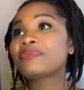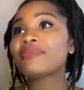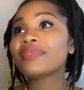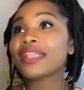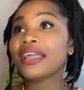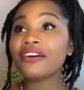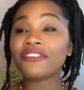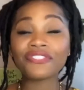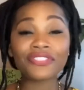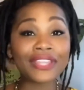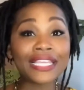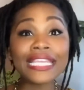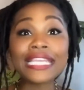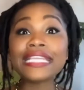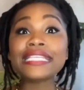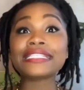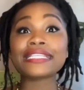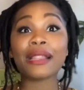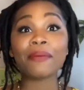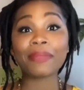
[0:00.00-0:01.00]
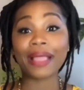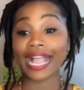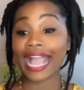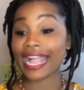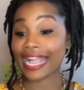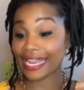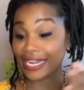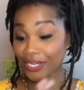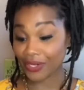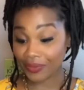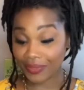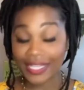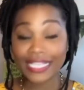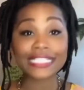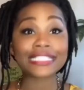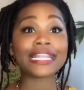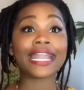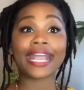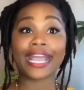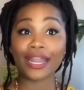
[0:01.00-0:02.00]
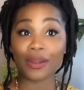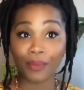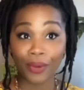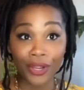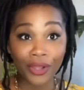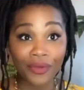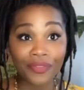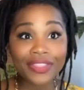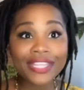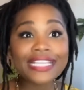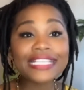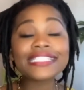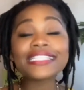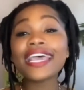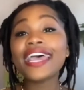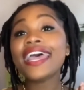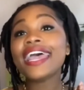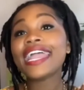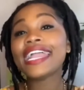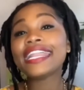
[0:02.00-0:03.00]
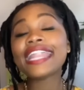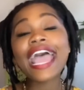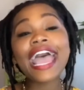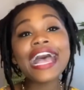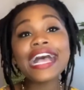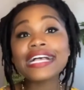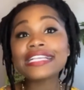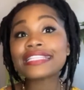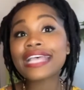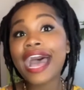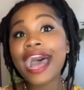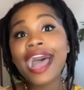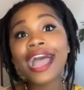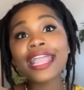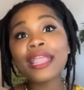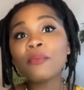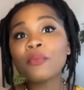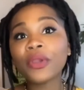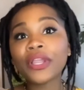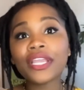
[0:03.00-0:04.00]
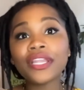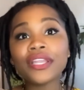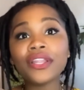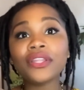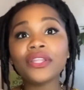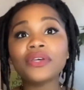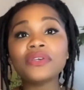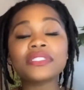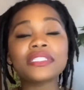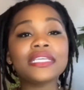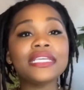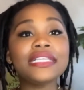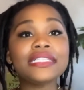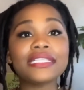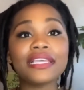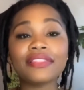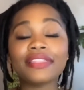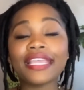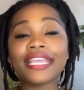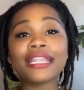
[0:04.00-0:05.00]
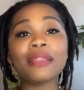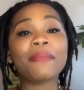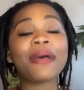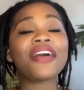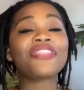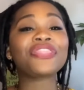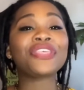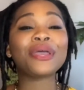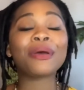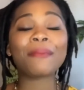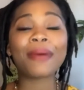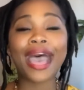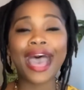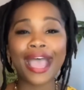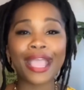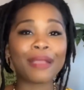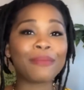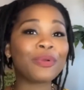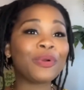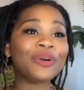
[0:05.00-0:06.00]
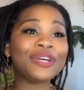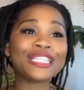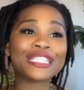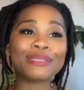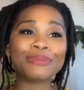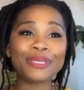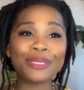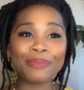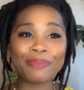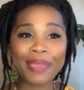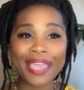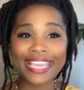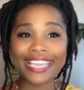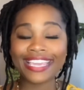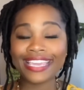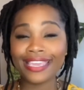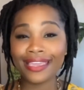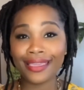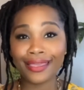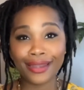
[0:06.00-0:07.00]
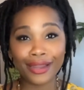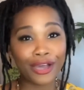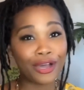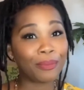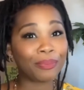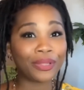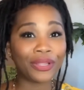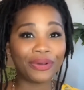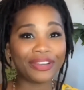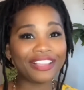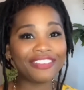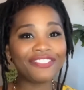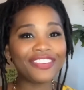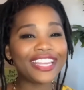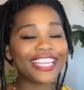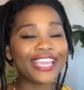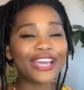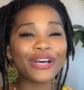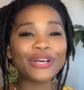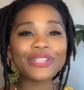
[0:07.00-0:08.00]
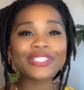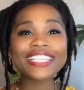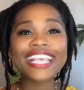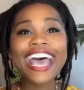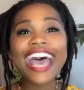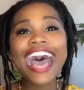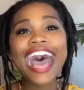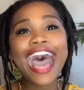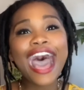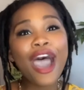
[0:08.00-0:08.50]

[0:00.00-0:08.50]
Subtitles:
of things that I'm like, I gotta do this and I gotta work on this. And as I am working on those things and thinking about them, I am going to be making and uploading videos. I